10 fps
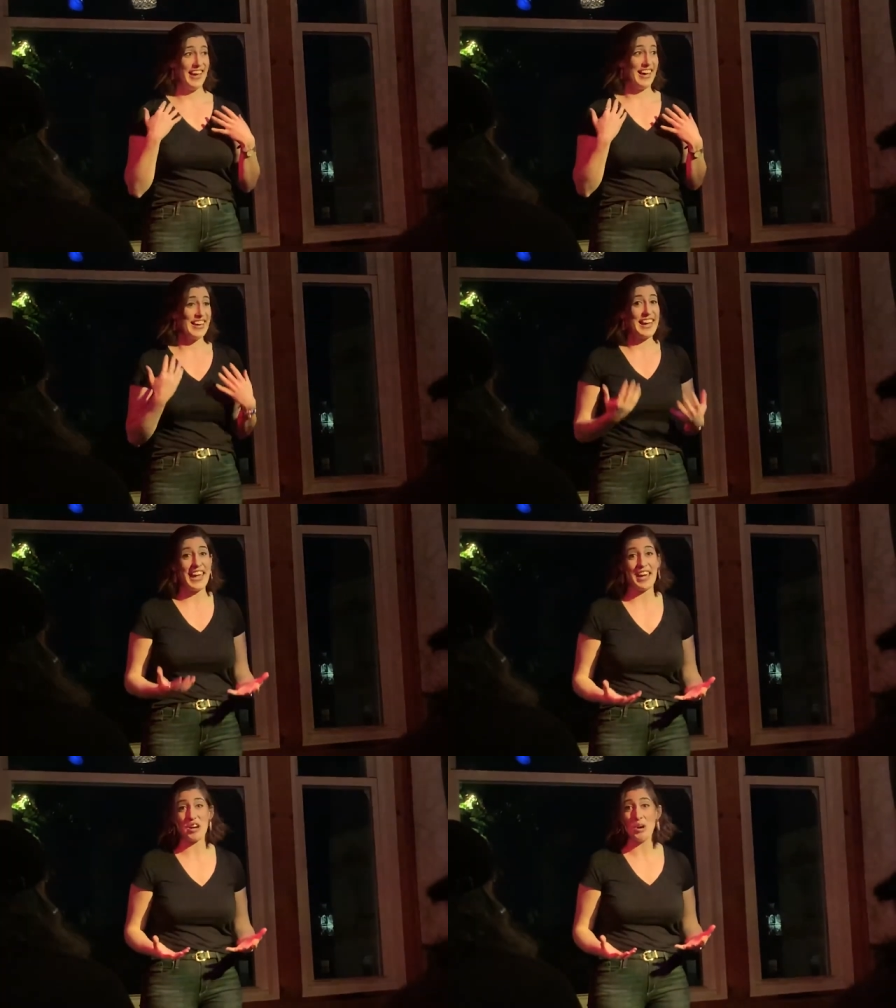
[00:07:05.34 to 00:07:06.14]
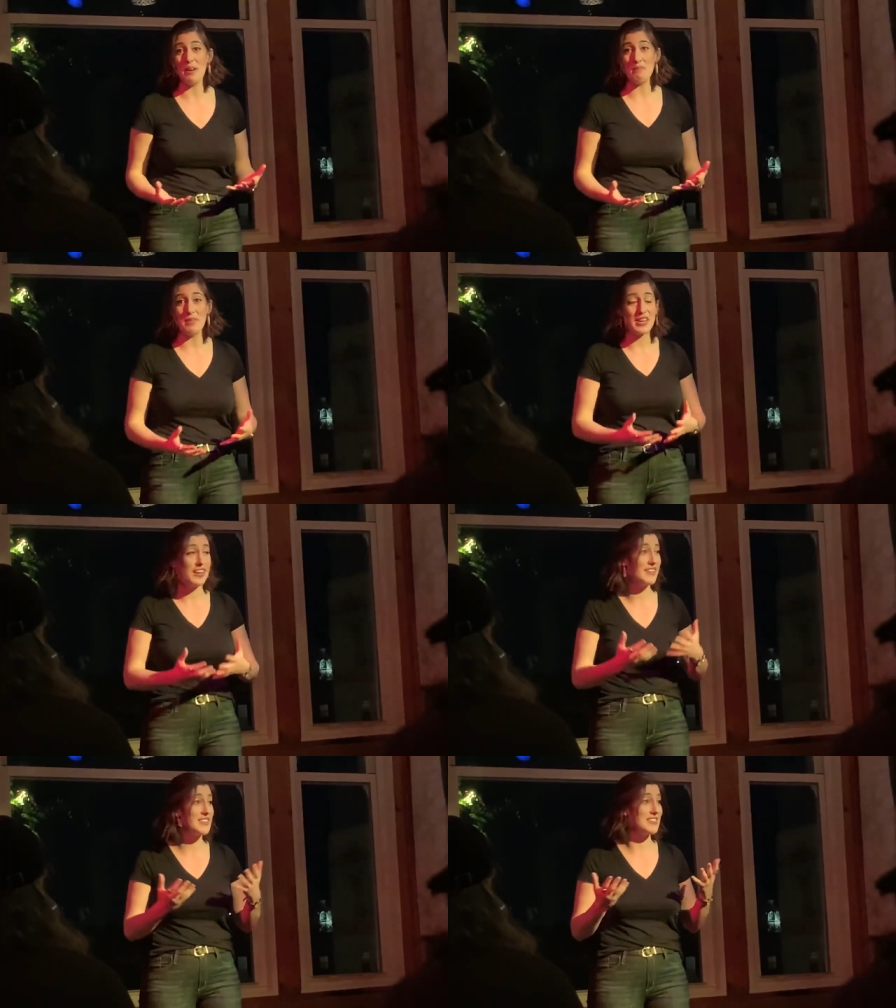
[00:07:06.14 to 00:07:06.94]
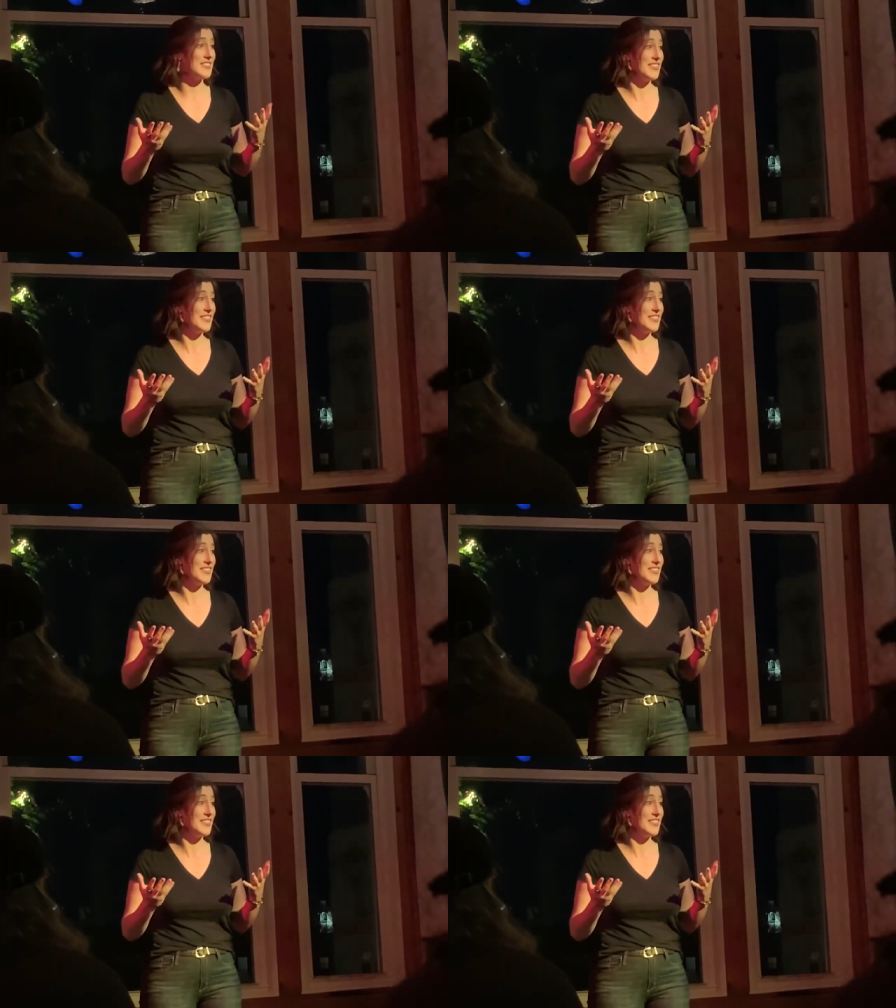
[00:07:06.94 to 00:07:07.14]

And I can't go in because